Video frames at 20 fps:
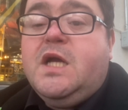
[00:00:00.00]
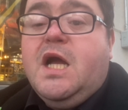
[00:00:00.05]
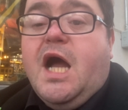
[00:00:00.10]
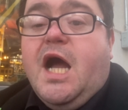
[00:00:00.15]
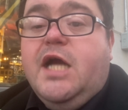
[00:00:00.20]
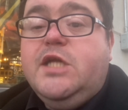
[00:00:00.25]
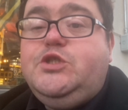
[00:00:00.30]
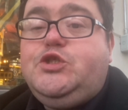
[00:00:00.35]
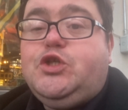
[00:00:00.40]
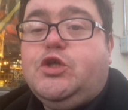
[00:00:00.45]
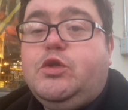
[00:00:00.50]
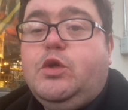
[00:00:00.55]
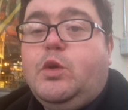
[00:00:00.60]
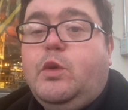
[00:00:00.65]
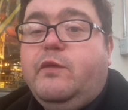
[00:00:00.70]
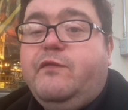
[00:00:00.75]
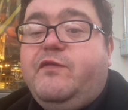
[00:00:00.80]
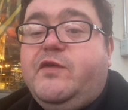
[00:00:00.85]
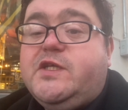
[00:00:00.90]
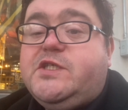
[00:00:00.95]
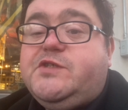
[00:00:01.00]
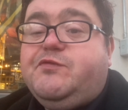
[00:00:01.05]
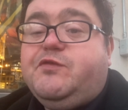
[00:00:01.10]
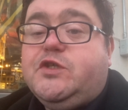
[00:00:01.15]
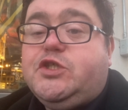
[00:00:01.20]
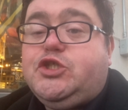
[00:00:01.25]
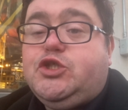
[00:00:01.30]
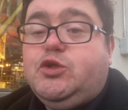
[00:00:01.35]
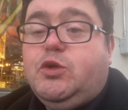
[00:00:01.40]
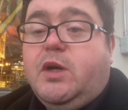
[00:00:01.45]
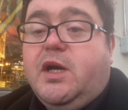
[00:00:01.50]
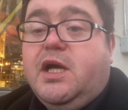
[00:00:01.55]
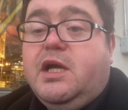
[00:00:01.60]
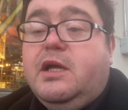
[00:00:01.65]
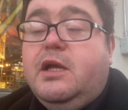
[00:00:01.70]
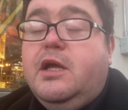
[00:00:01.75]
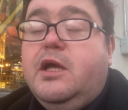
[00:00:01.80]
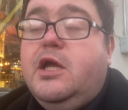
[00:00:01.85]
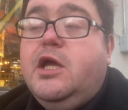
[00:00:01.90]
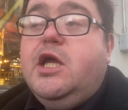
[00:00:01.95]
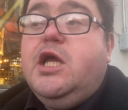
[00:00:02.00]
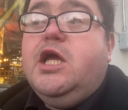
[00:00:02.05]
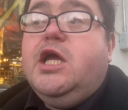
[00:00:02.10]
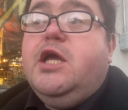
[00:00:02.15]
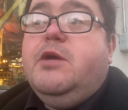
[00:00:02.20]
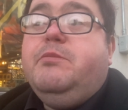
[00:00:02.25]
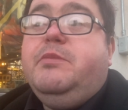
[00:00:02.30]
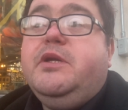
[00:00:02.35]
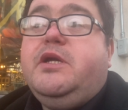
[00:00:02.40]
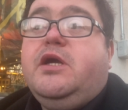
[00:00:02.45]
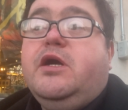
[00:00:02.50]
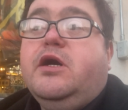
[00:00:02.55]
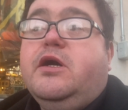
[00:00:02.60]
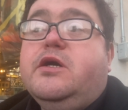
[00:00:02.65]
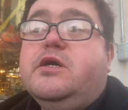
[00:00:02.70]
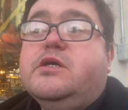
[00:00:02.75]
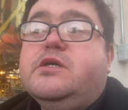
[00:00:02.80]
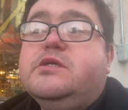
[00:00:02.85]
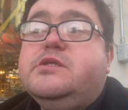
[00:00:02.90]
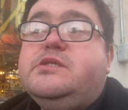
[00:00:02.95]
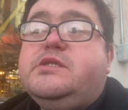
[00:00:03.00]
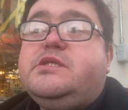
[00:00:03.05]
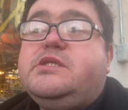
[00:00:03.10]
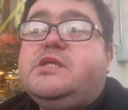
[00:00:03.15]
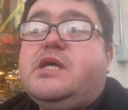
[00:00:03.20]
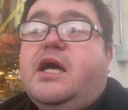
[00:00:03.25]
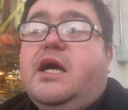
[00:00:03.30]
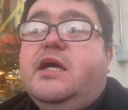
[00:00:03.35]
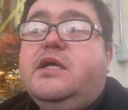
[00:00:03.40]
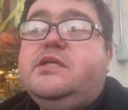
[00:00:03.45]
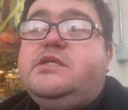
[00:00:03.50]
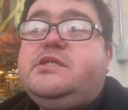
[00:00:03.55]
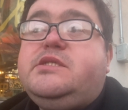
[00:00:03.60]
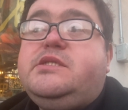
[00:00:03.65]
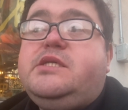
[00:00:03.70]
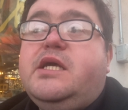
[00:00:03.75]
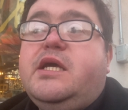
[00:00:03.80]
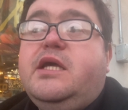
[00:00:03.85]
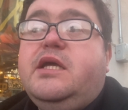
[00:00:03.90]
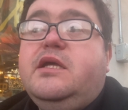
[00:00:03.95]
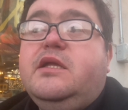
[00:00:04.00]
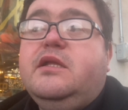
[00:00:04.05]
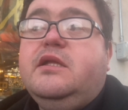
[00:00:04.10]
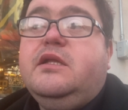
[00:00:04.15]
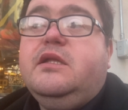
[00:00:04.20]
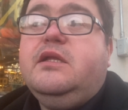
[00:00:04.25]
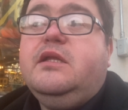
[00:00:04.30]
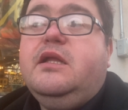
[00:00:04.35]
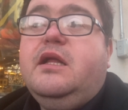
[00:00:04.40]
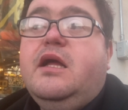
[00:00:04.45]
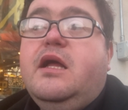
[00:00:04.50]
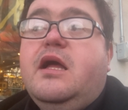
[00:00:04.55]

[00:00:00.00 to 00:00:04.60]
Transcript: I don't know if it's for sure because I still,